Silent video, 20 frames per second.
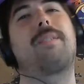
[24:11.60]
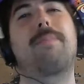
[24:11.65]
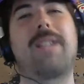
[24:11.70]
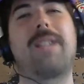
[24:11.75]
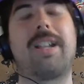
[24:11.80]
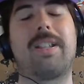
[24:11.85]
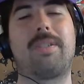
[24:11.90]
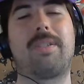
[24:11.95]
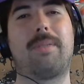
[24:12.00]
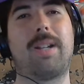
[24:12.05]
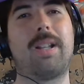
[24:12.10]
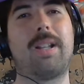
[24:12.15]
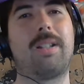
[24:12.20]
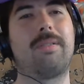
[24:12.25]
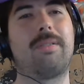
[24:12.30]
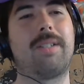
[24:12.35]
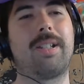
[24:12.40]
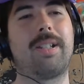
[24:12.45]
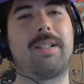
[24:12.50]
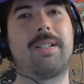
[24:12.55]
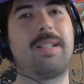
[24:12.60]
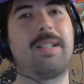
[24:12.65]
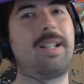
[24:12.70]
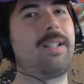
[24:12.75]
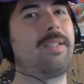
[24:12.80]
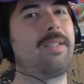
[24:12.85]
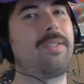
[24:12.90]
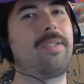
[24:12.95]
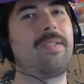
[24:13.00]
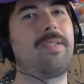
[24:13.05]
plans for Halloween. That
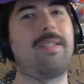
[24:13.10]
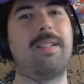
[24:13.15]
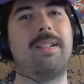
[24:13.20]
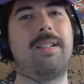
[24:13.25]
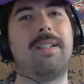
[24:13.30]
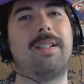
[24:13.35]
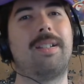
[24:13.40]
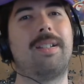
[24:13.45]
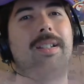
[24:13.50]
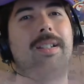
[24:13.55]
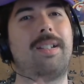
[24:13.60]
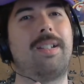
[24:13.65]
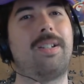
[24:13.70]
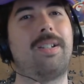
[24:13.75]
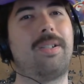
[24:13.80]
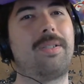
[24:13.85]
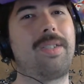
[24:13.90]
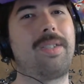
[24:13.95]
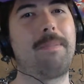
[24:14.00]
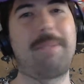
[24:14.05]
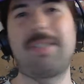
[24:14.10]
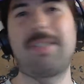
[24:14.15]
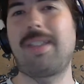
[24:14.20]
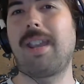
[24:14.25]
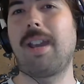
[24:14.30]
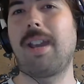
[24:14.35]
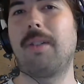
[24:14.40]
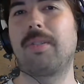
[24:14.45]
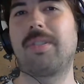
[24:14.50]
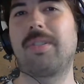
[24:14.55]
is, it's a busy
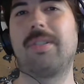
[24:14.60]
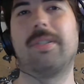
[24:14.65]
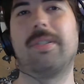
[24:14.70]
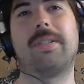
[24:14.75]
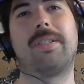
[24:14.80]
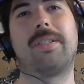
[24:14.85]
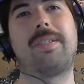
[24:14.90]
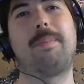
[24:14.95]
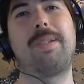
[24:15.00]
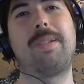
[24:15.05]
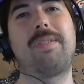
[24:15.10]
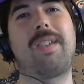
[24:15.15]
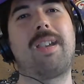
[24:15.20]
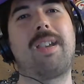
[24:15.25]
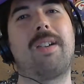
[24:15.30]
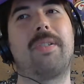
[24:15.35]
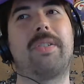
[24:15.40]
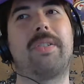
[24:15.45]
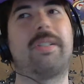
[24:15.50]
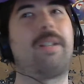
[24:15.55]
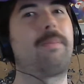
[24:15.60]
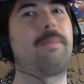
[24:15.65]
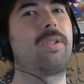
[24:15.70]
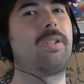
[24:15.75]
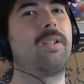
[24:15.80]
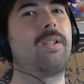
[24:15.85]
household. It's a busy household. I'm